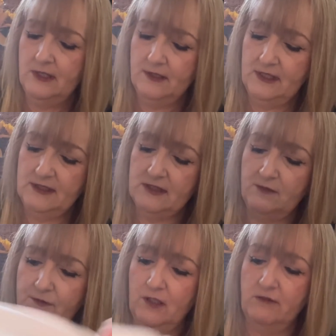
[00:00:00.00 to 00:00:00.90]
This is a
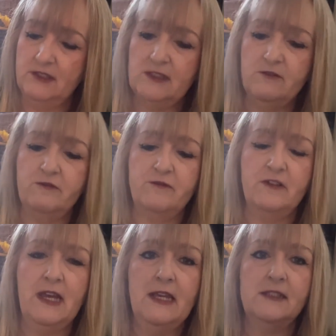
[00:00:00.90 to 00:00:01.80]
Florence and
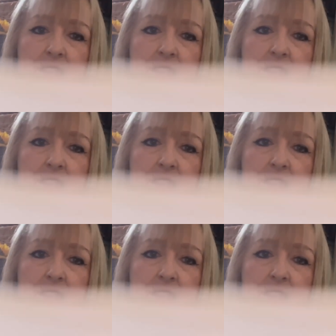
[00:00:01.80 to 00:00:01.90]
Fred,